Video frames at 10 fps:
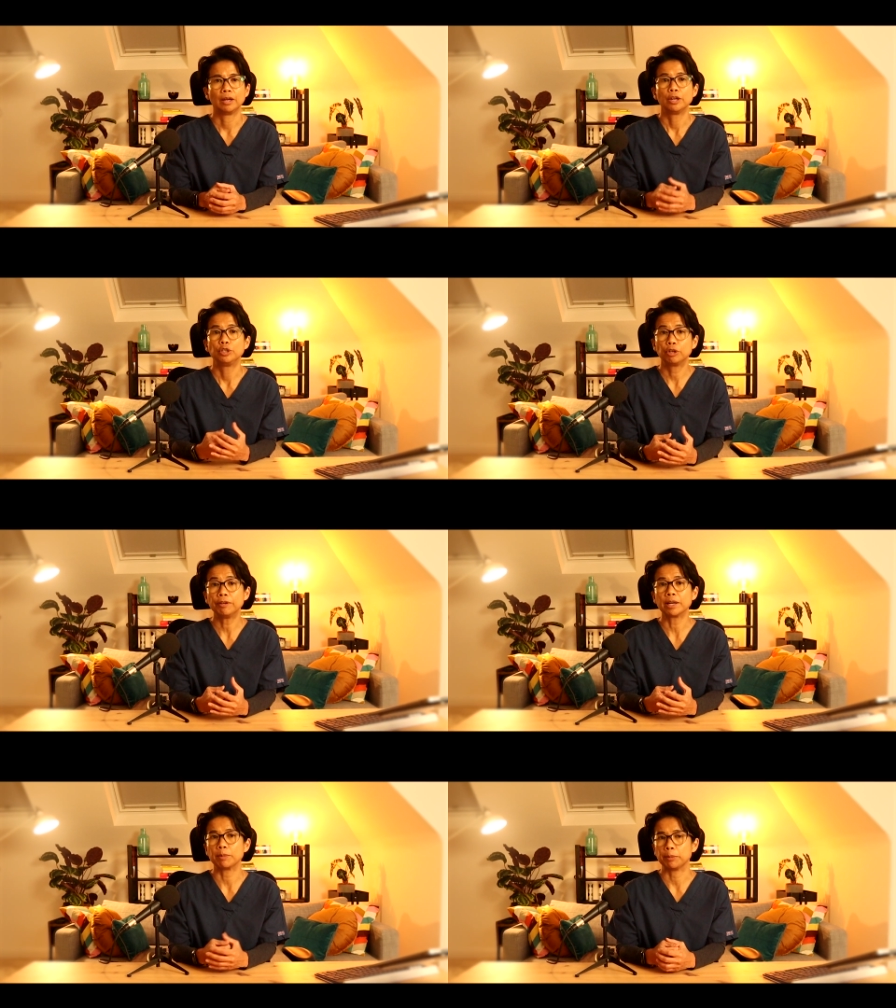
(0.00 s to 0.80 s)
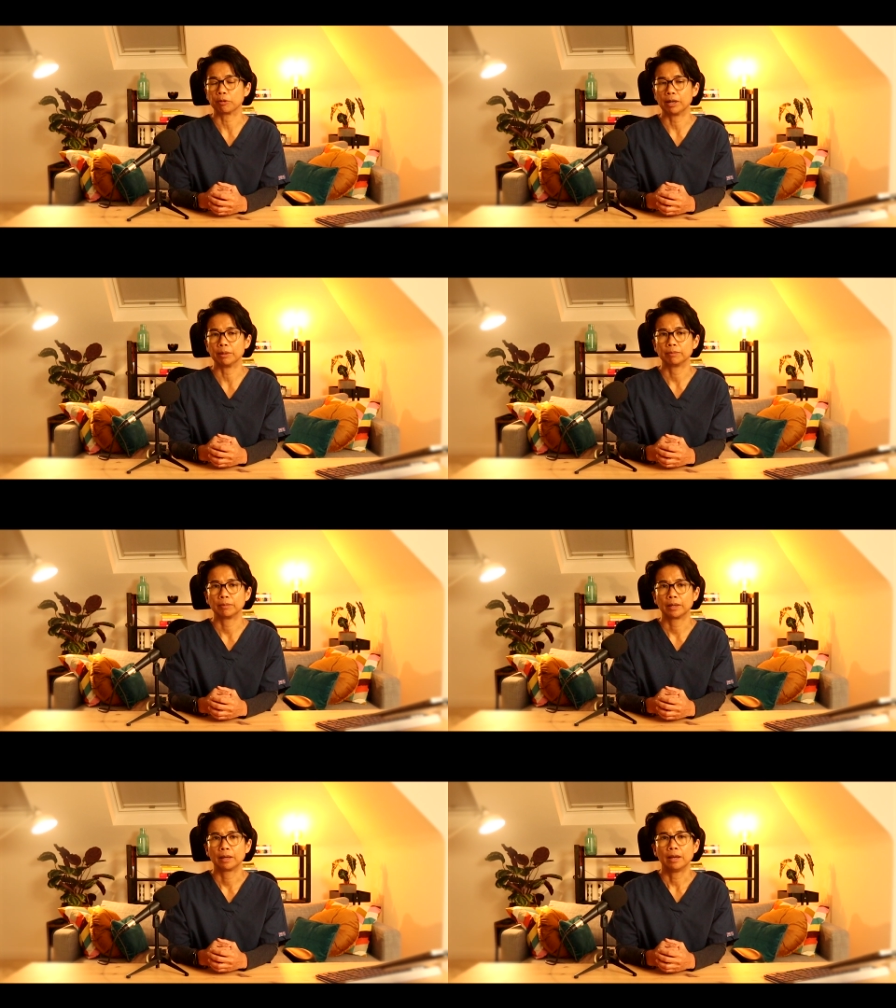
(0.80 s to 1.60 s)
During a mammogram,
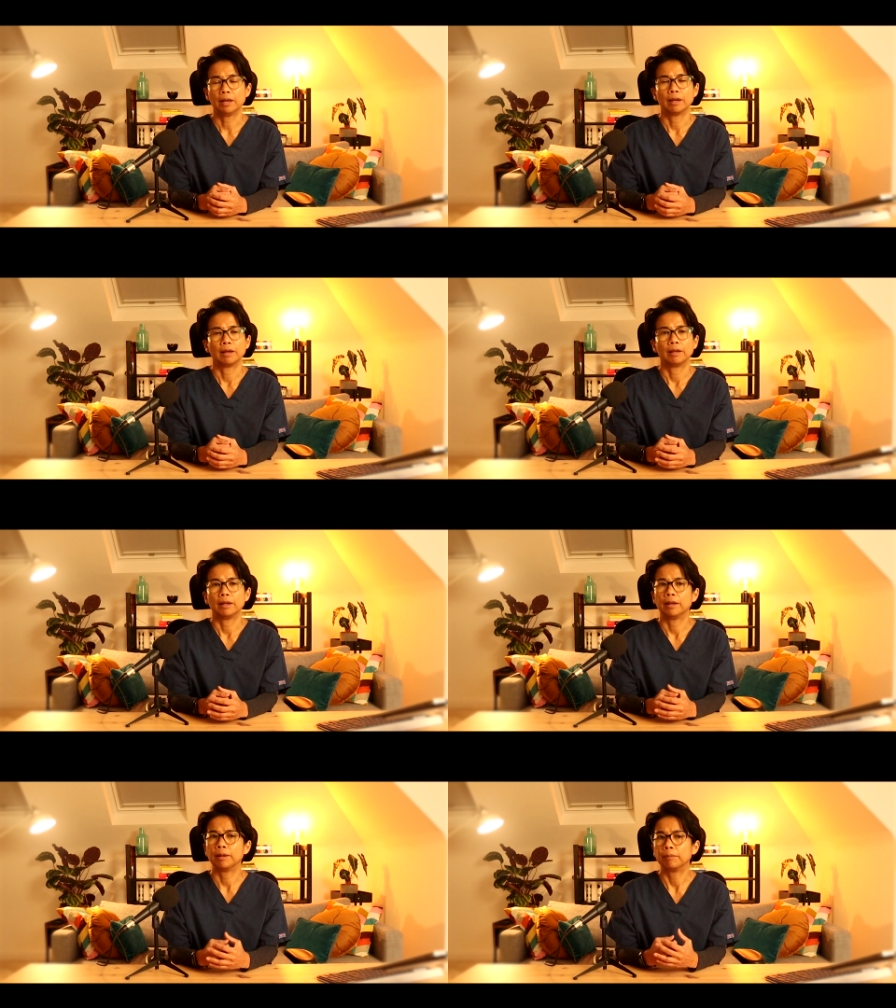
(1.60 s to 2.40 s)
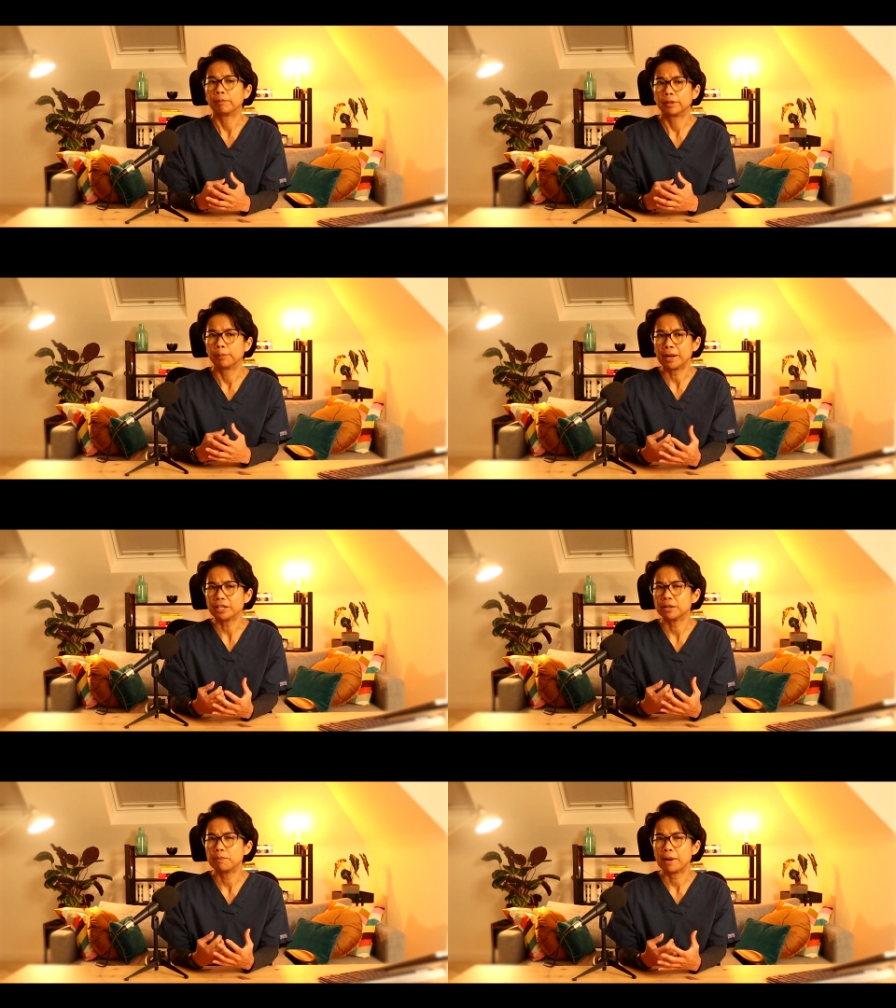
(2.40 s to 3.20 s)
uh, the
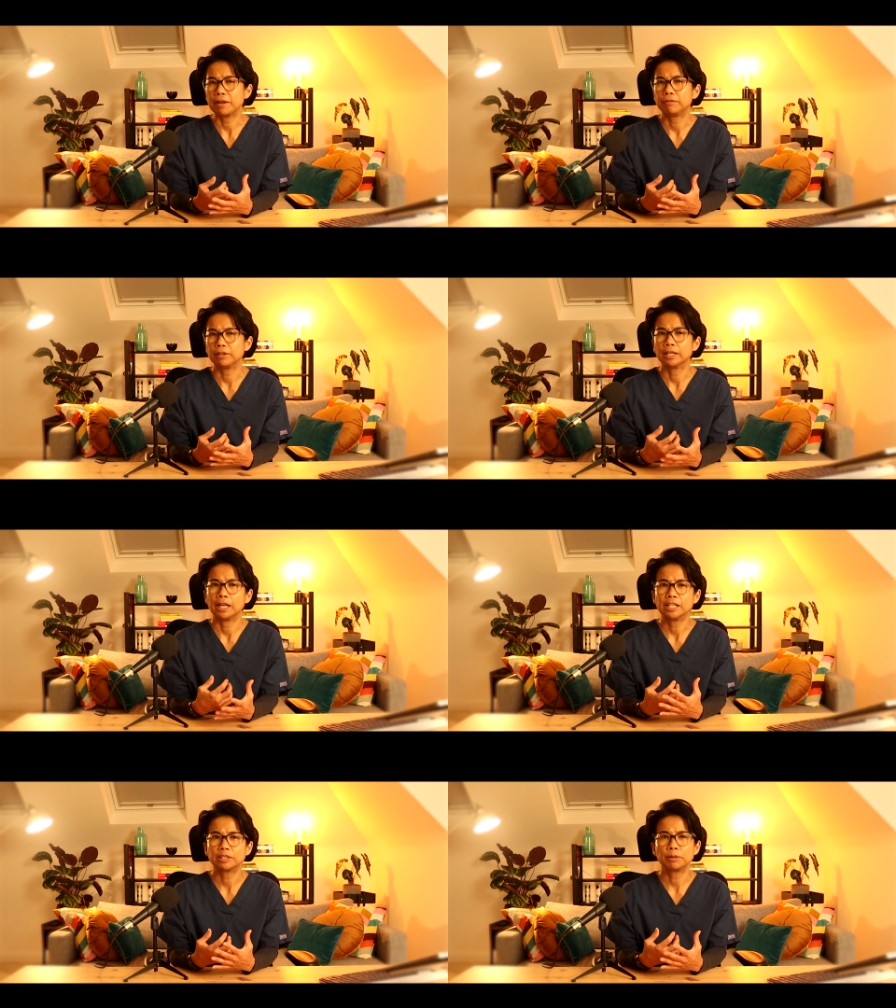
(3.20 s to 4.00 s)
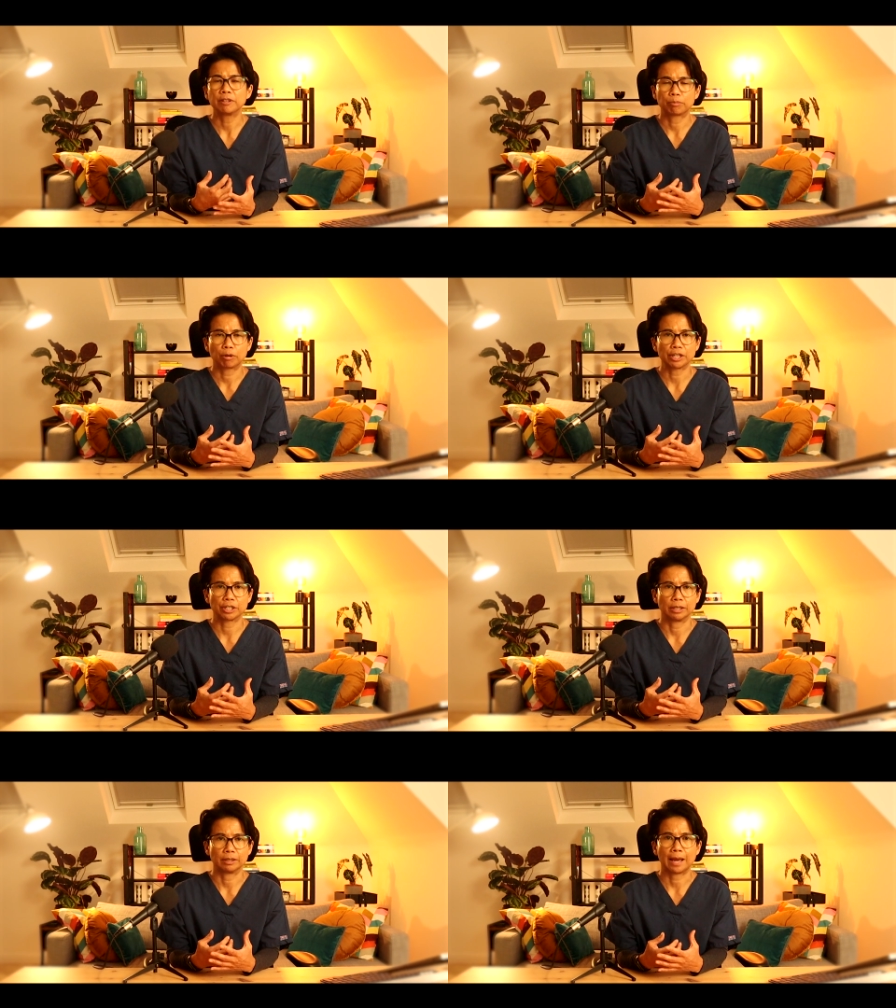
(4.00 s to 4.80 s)
patient may feel a little bit of
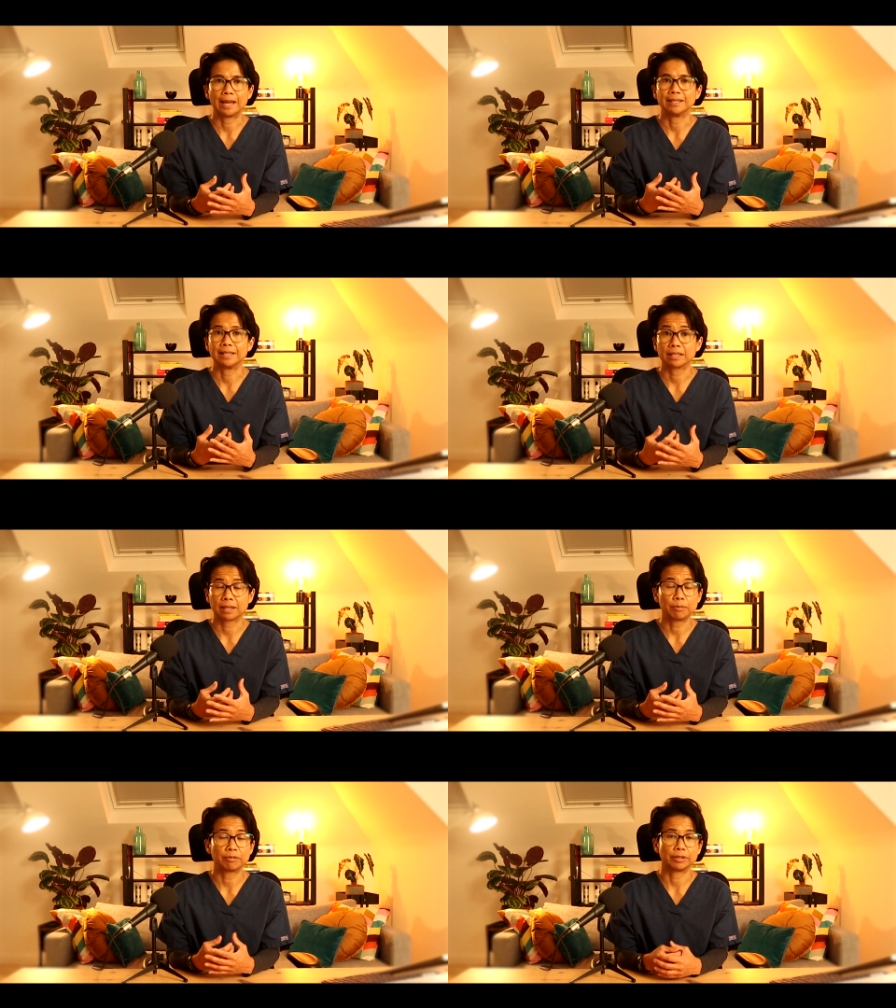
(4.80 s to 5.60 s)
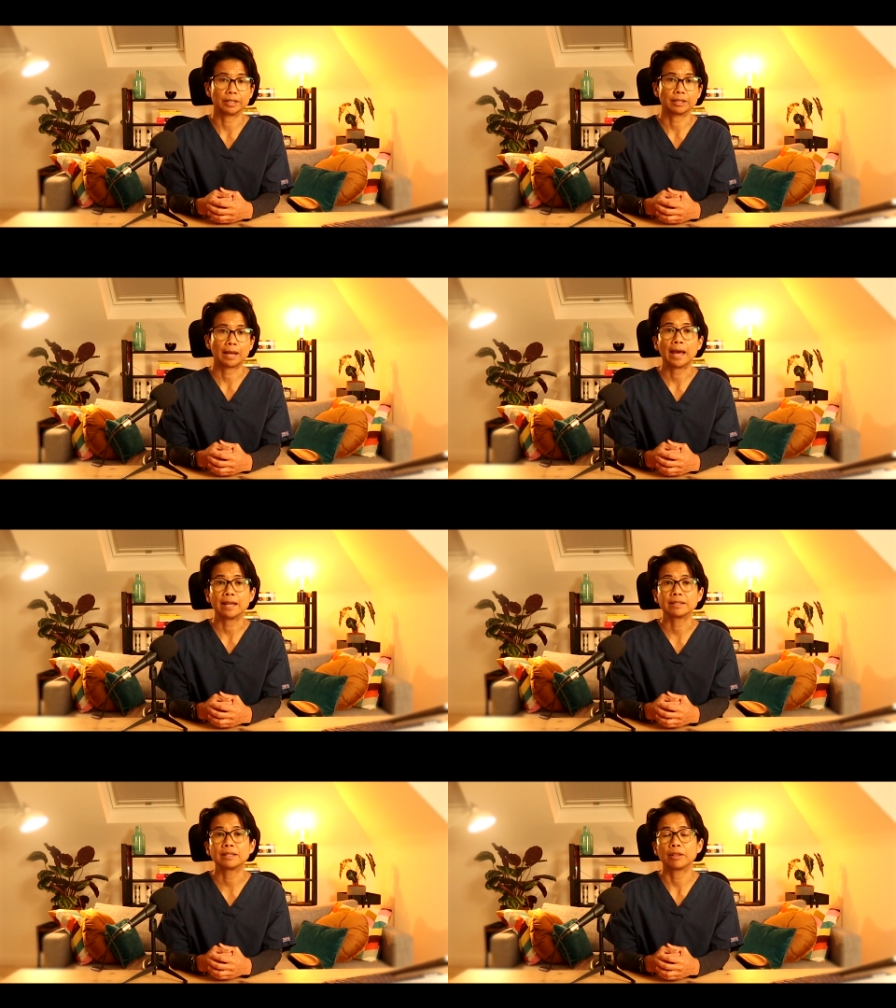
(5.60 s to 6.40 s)
pressure and discomfort
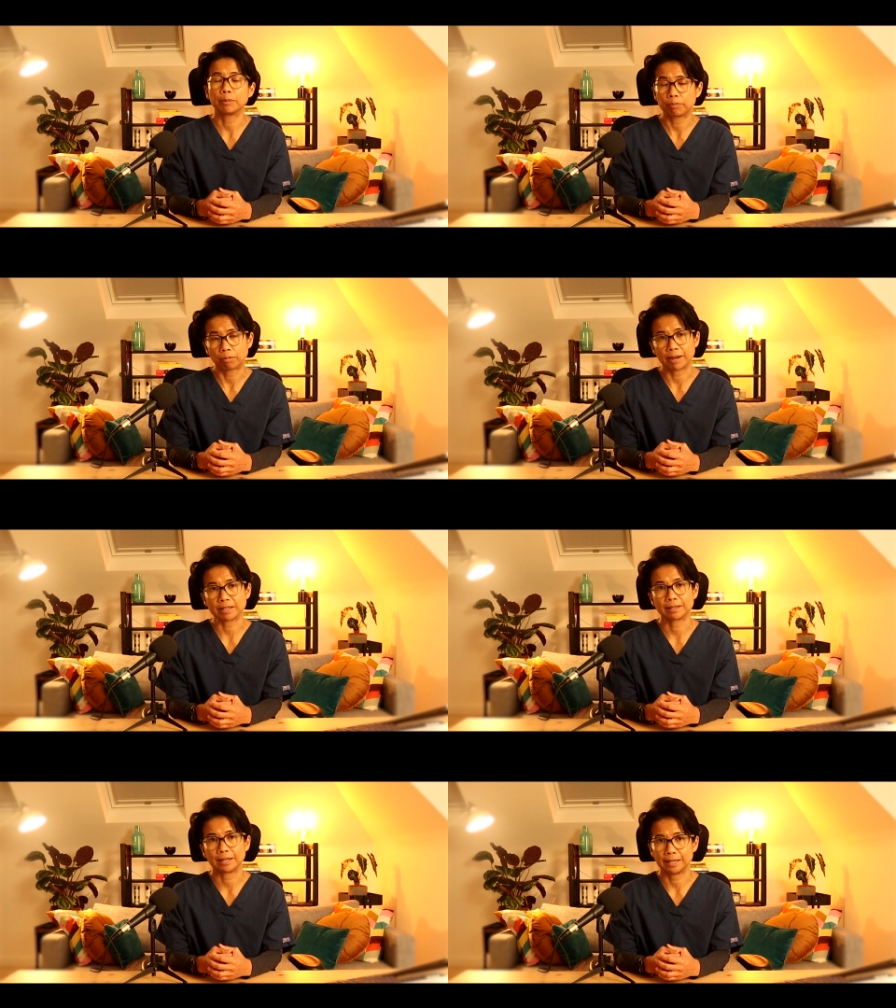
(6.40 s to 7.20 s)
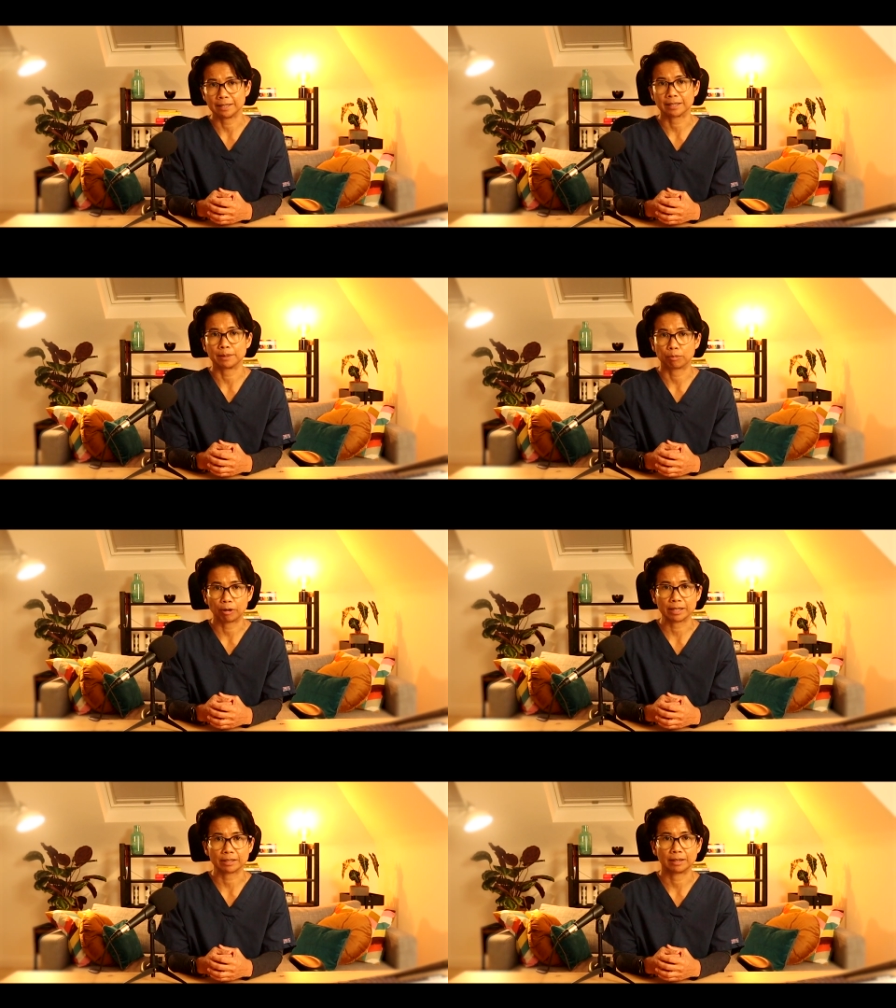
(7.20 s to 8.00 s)
as the breast is
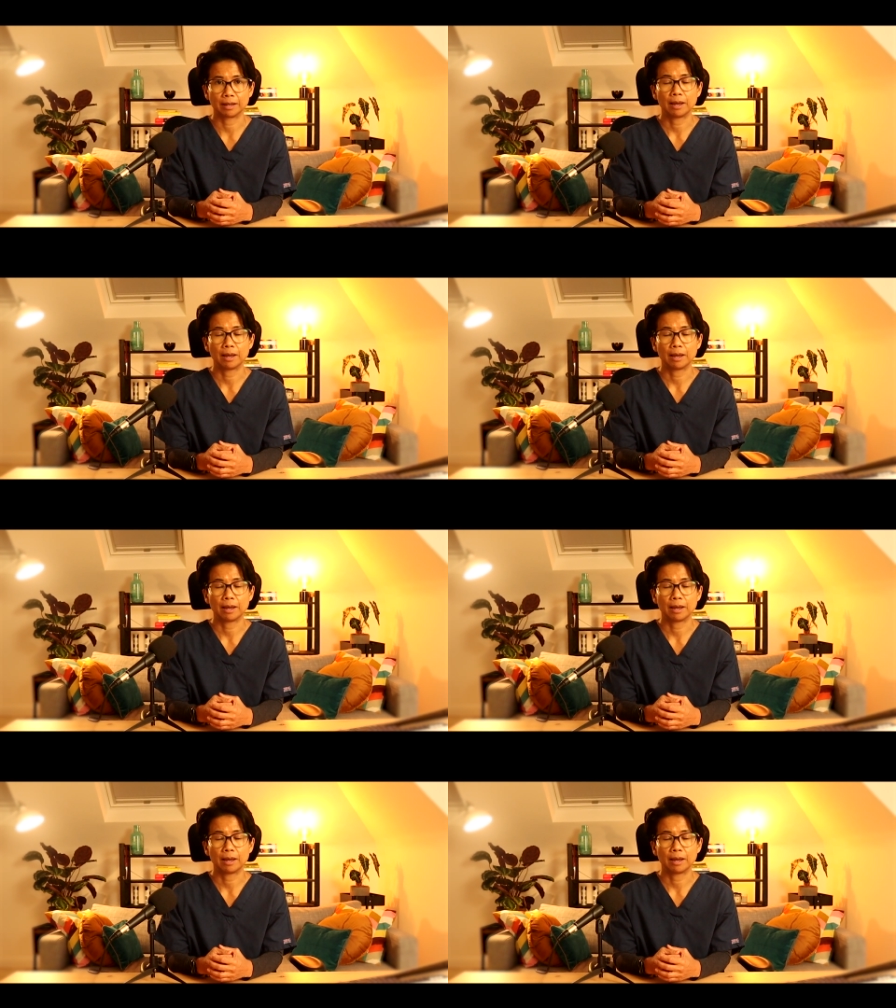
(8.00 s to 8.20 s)
compressed,